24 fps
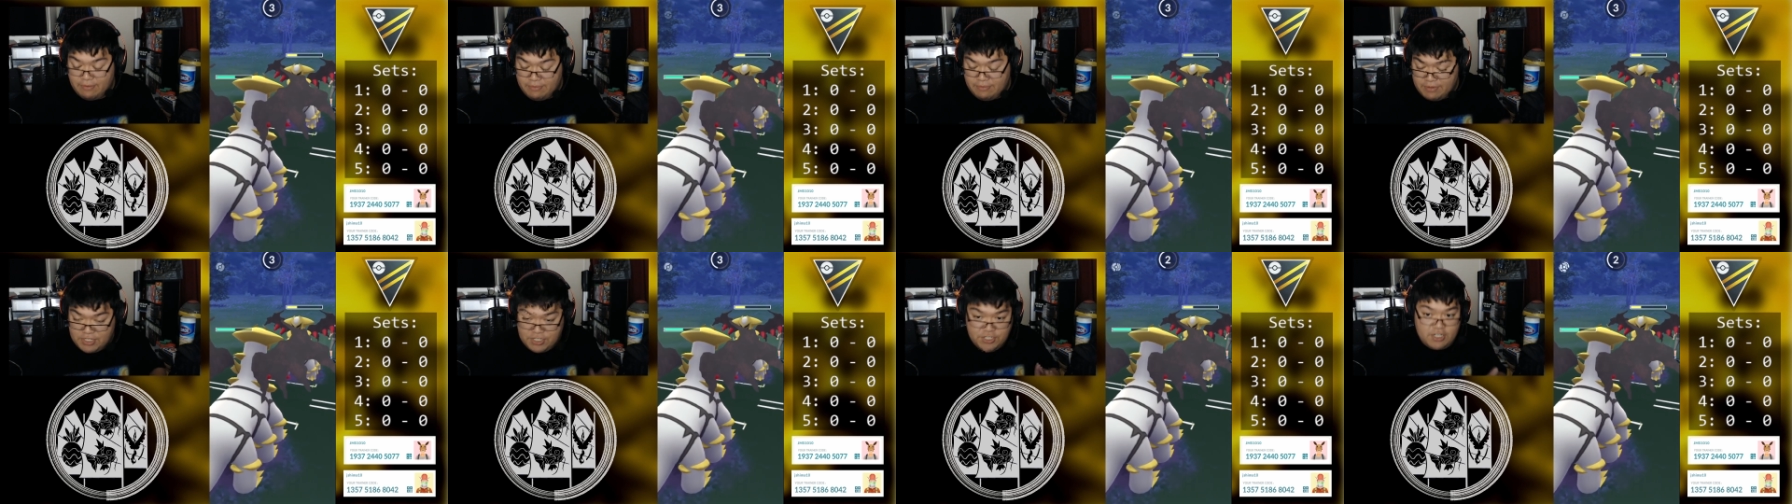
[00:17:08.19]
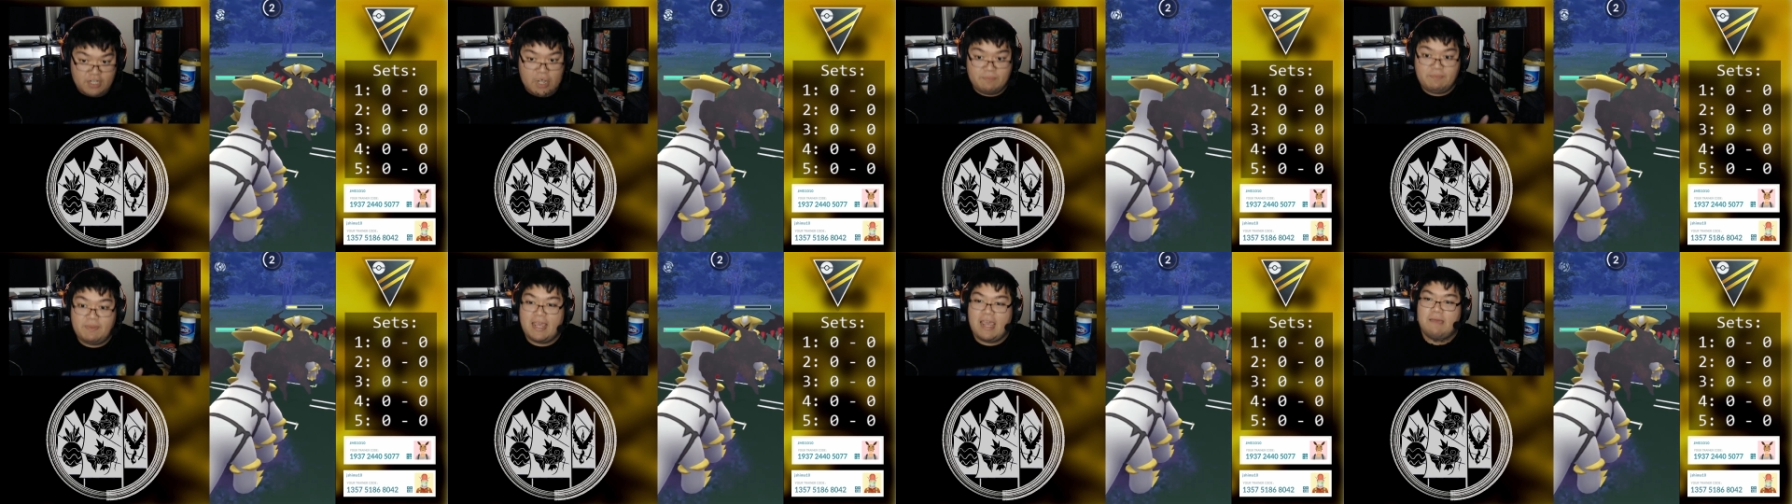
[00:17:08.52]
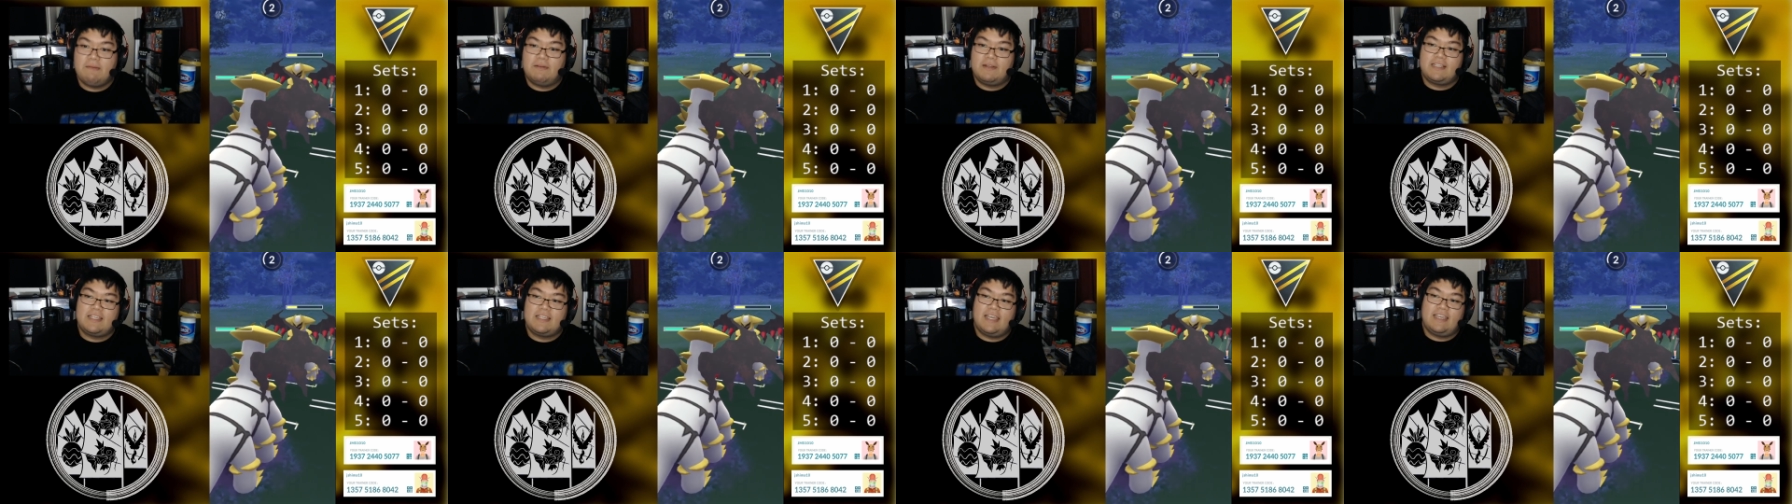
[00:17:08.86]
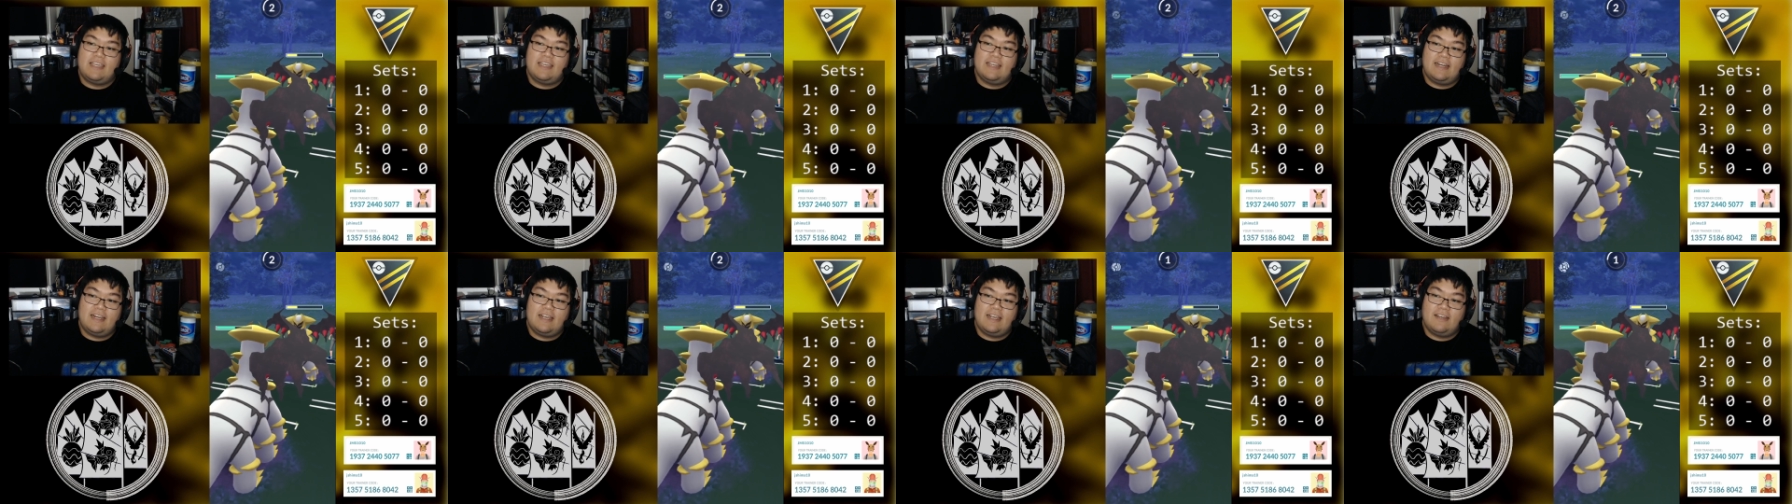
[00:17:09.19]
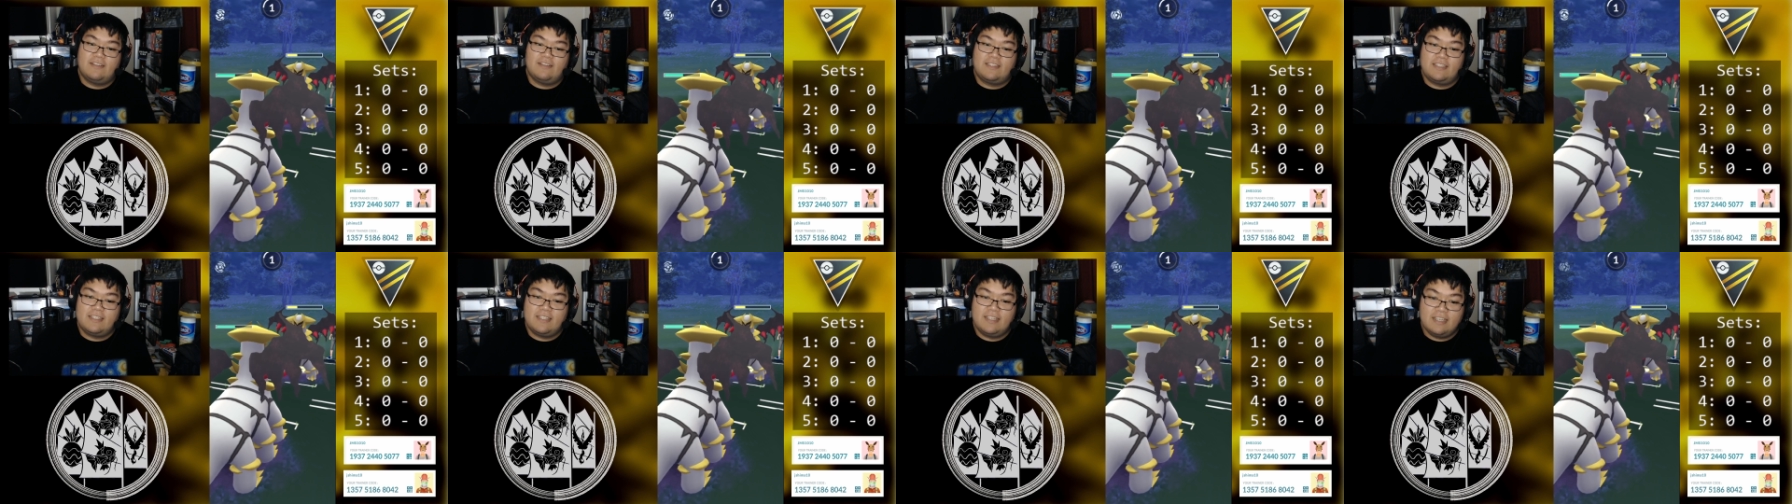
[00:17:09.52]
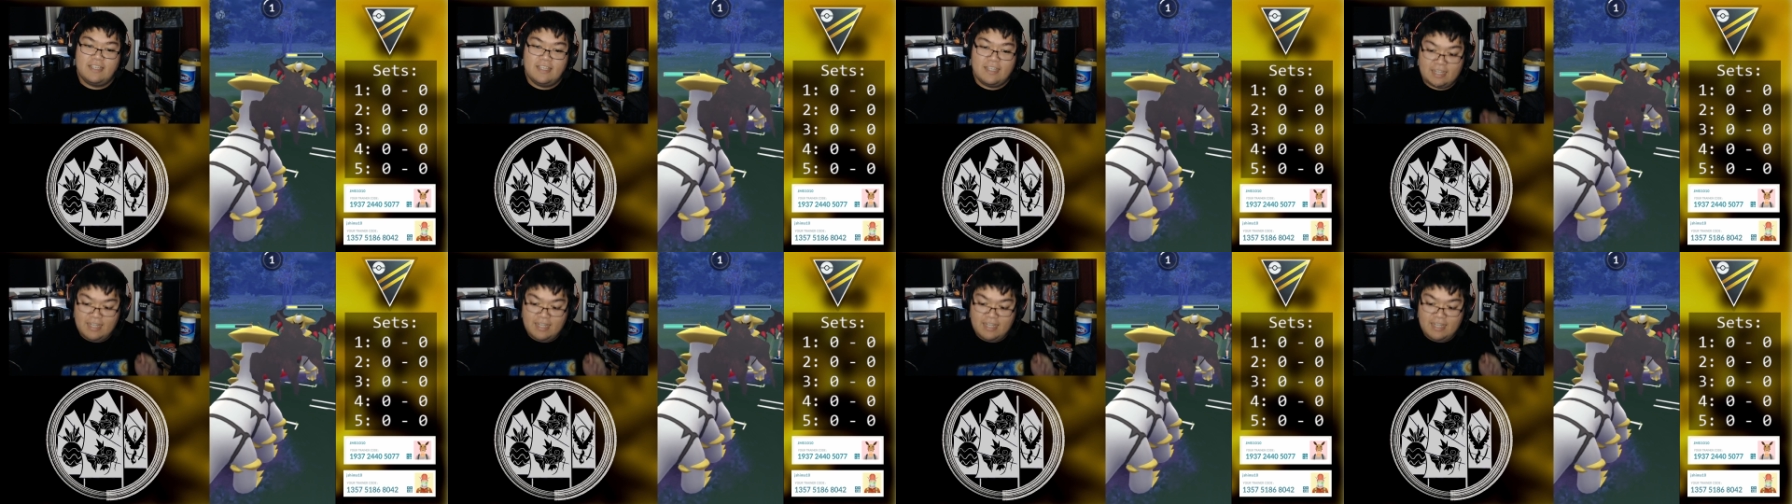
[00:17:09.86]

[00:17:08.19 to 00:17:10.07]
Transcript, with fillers: We should be able to tank it out.